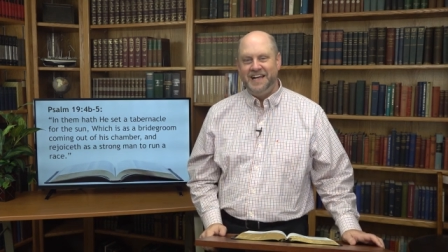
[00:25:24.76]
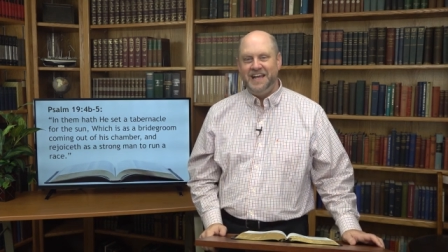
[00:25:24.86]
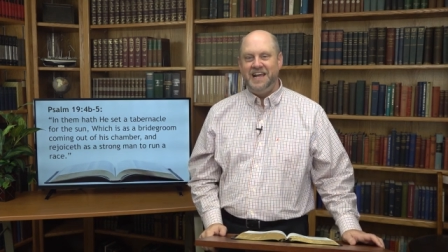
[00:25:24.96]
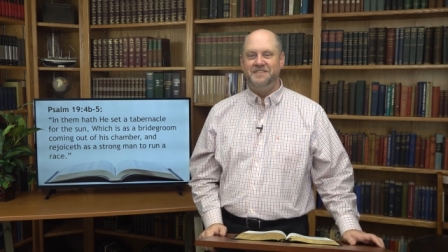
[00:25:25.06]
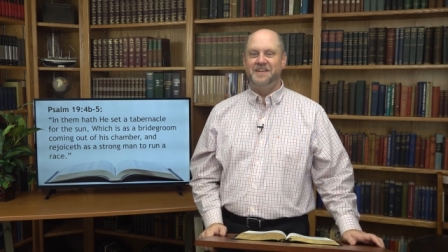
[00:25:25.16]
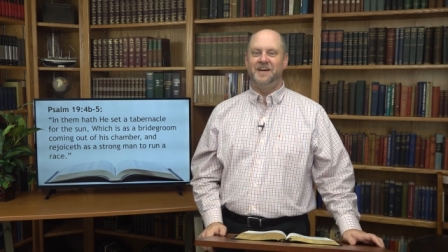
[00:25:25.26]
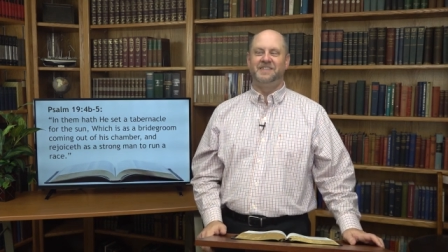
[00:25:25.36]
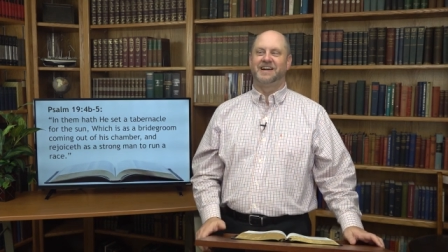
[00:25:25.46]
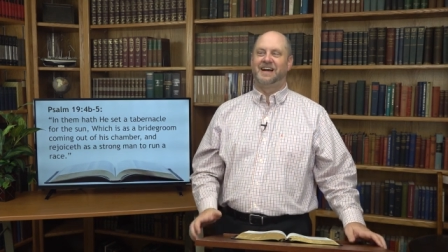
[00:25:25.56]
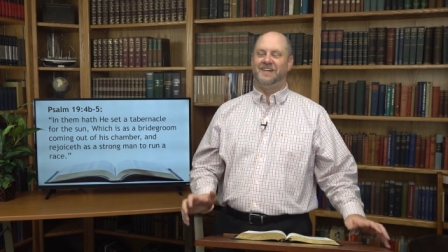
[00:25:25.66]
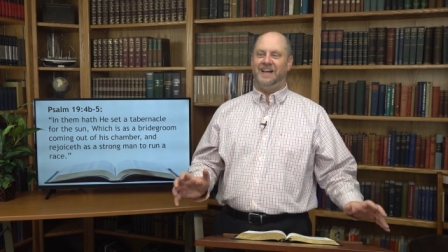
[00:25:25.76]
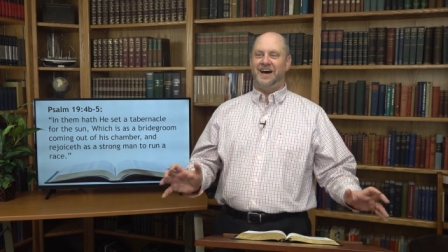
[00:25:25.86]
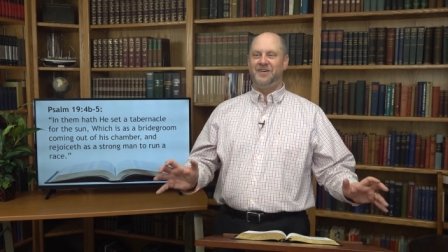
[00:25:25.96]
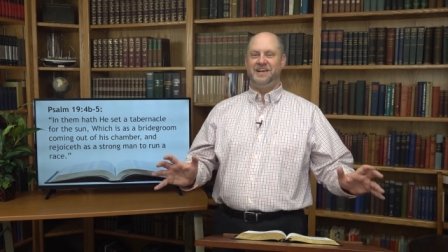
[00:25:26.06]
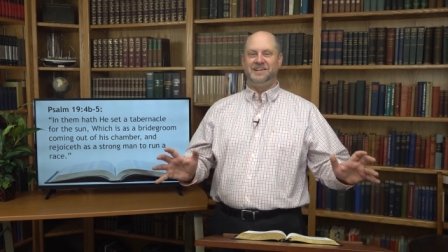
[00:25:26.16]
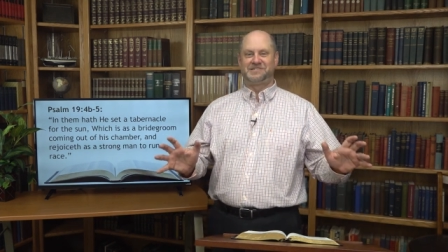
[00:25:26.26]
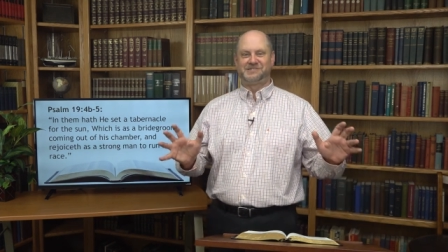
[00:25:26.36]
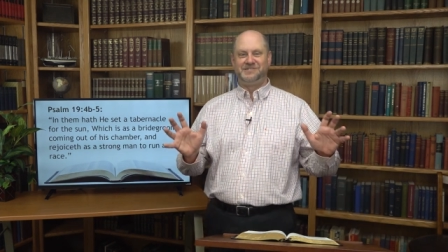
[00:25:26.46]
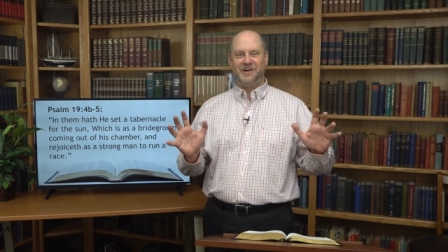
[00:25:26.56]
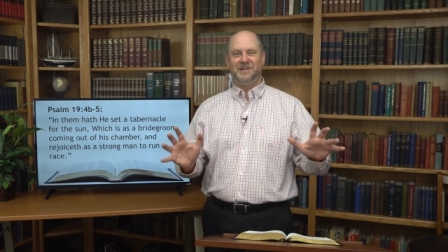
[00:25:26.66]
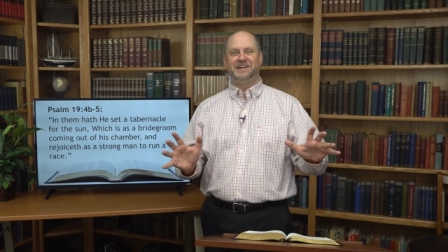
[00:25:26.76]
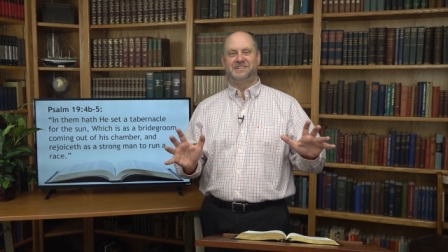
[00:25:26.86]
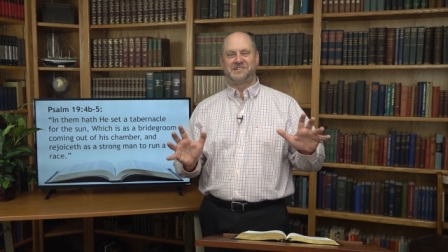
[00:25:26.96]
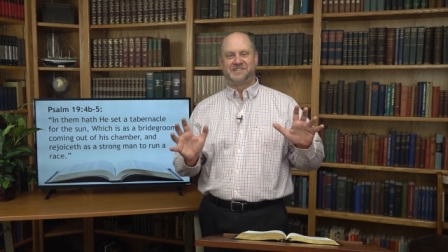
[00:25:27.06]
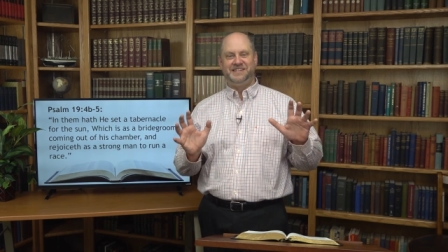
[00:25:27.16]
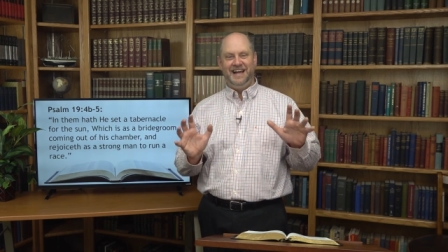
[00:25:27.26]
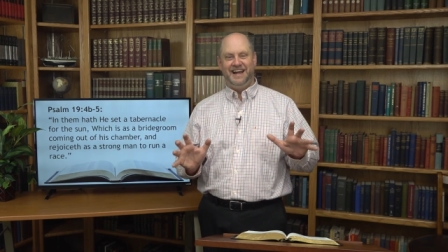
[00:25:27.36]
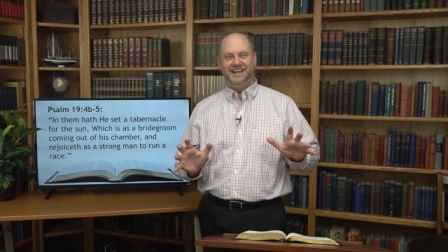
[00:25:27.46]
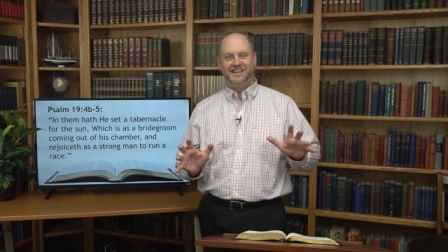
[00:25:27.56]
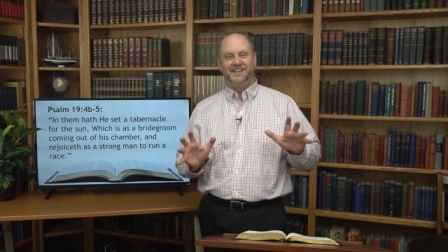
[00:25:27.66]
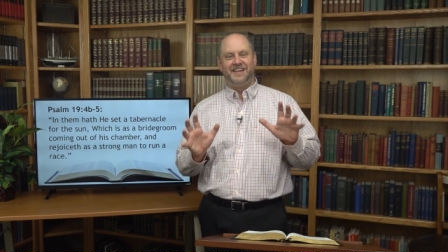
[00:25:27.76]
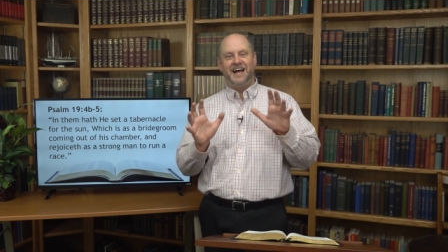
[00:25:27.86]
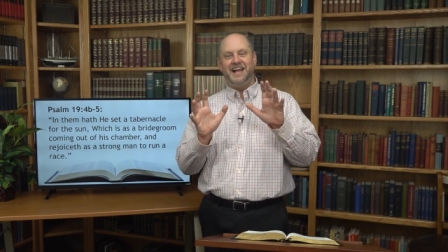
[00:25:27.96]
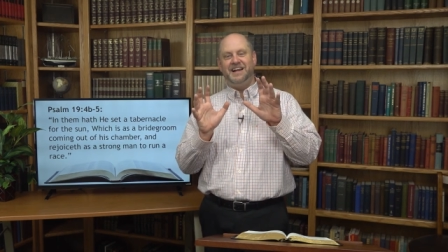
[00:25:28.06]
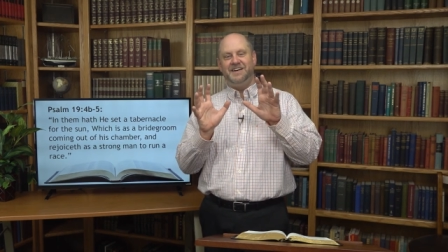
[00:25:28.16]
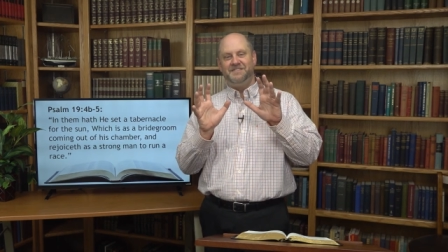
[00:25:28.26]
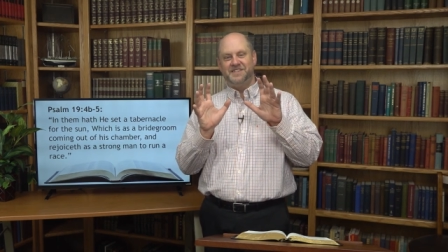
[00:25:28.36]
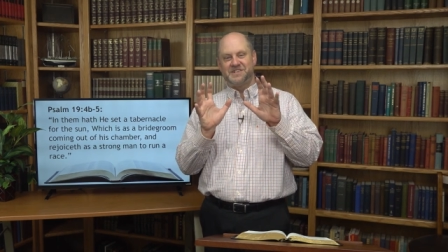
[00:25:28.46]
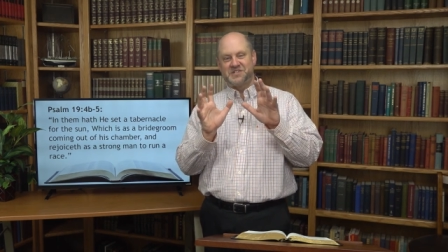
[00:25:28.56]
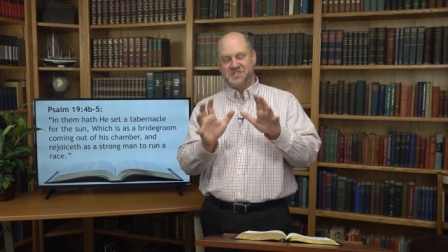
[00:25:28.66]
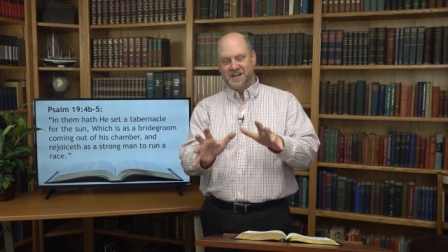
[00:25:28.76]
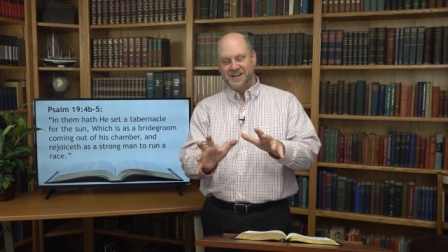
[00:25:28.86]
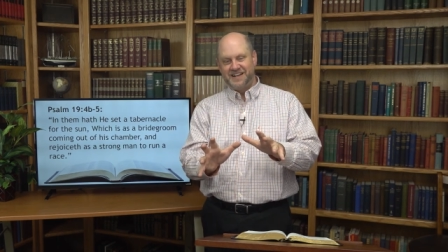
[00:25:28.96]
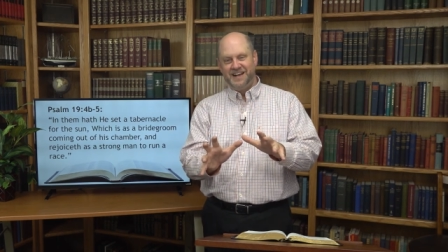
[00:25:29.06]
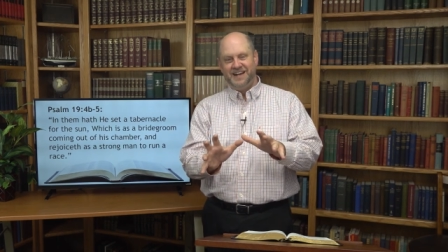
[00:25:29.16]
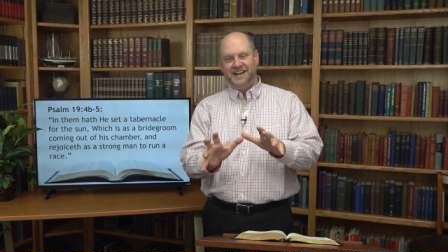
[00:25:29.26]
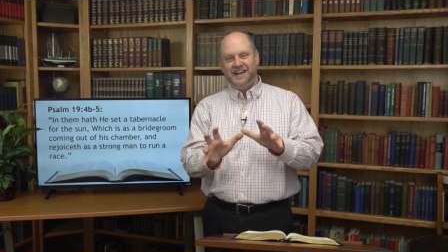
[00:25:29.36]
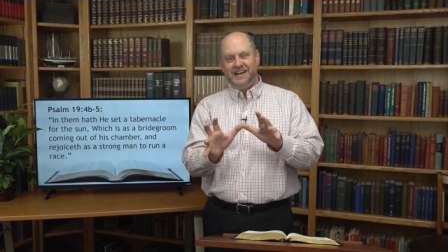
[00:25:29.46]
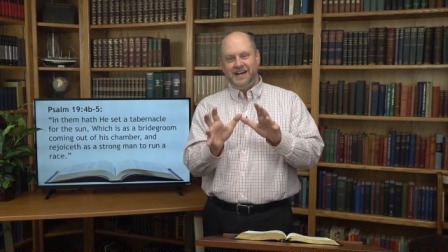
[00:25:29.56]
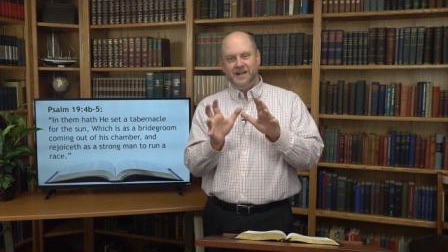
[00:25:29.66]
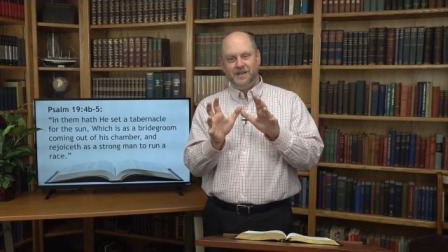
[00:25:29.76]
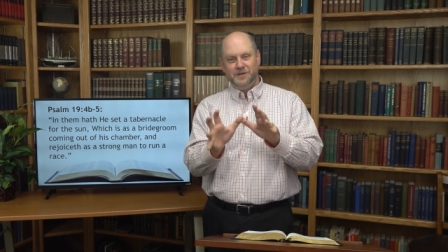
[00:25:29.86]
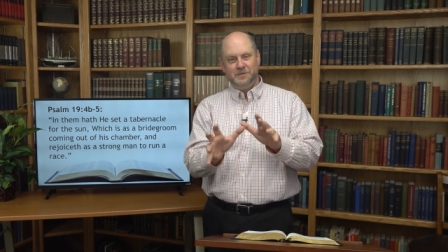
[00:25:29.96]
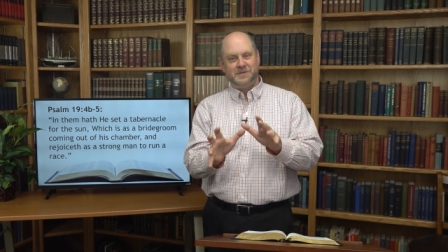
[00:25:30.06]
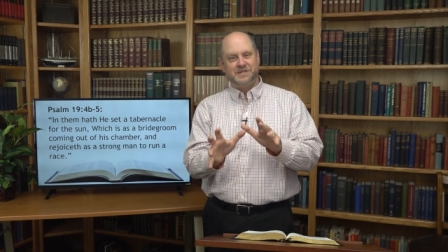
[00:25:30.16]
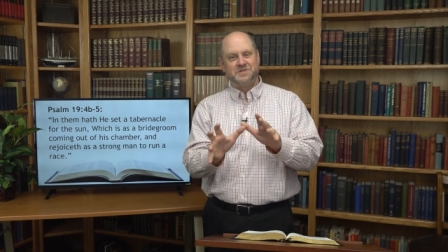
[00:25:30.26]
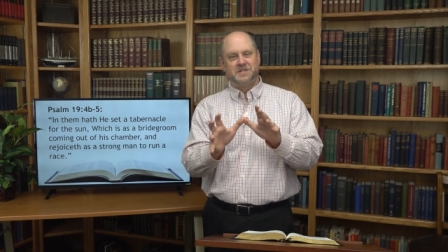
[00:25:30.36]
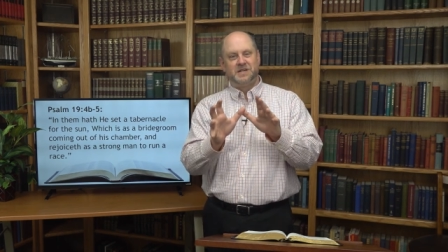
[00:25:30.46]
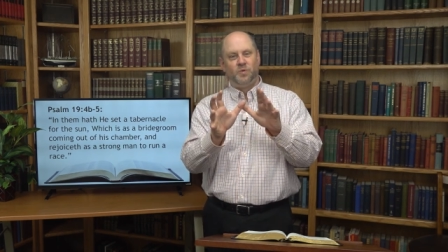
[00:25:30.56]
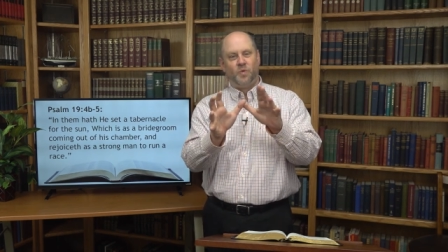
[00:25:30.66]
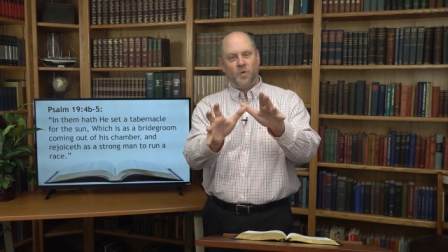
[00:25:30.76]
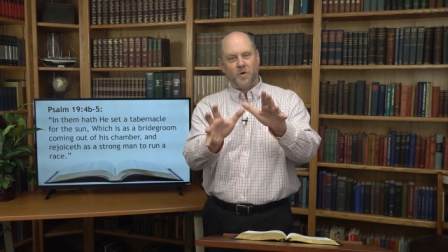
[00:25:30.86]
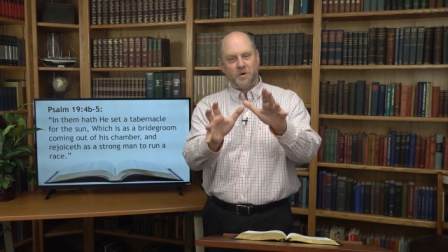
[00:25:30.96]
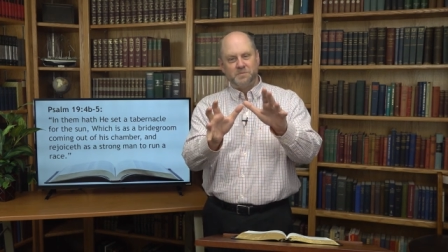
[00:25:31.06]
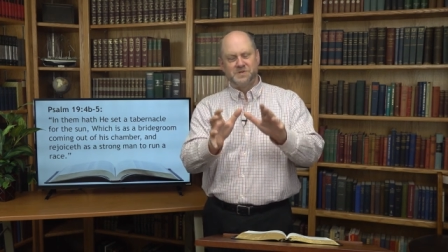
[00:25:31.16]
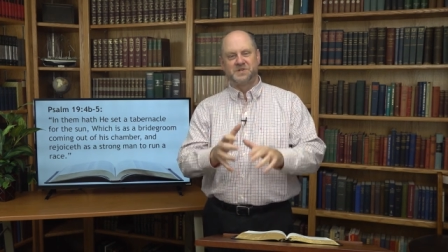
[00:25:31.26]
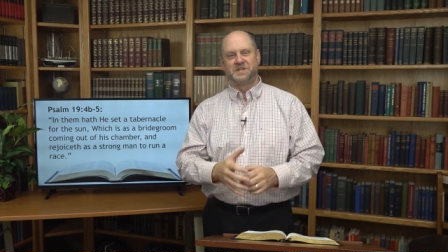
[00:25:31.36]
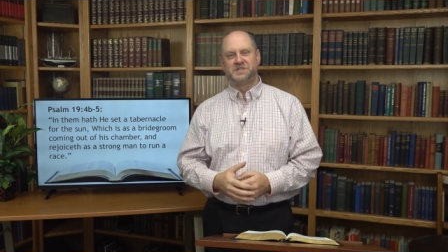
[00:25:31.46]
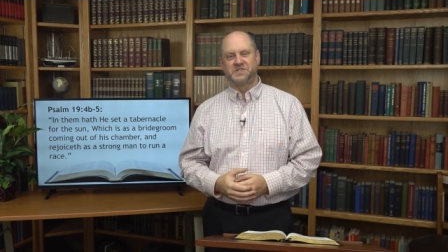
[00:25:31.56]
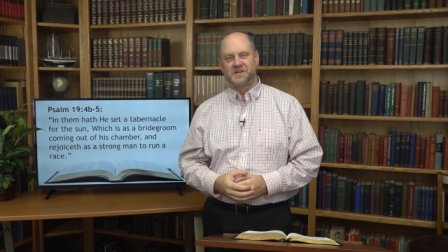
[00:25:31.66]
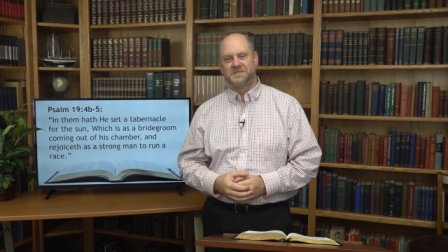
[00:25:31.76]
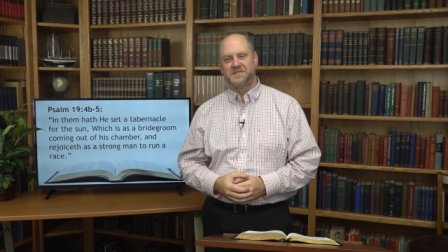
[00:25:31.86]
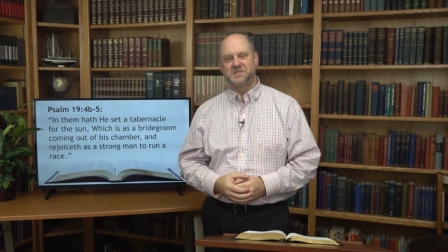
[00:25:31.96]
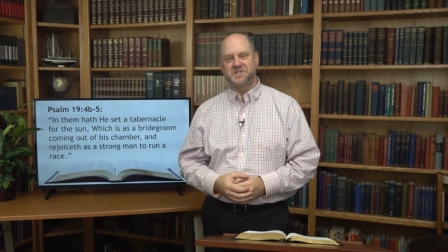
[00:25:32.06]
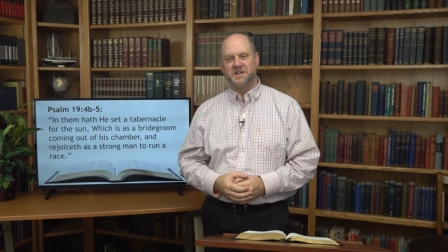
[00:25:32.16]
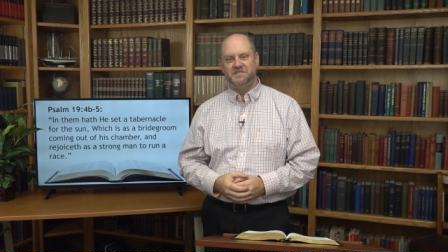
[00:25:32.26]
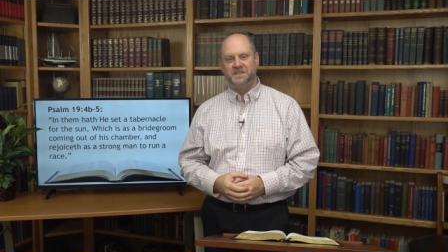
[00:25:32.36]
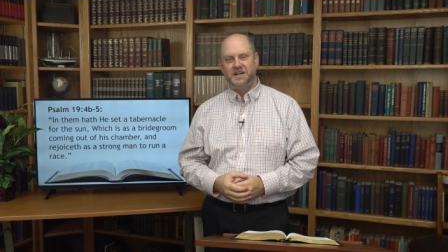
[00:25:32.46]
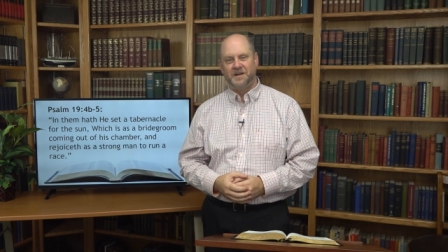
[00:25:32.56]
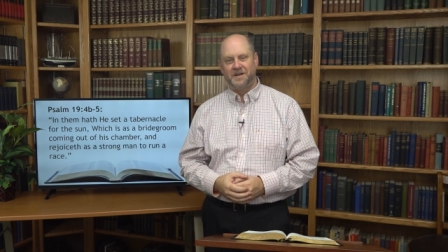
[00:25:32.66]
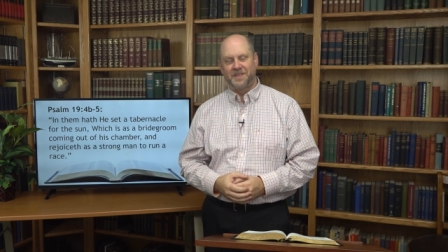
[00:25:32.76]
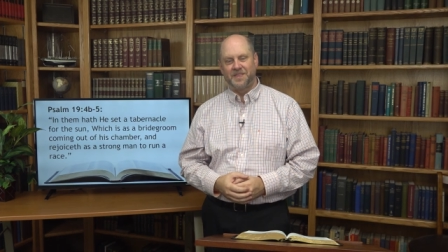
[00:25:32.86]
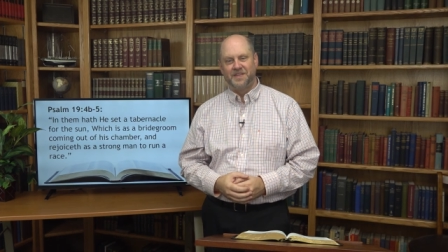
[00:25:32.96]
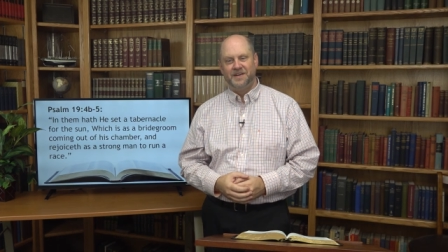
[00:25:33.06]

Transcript: Even on the cloudiest, darkest day, the light of the sun illumines and warms the surface of the earth.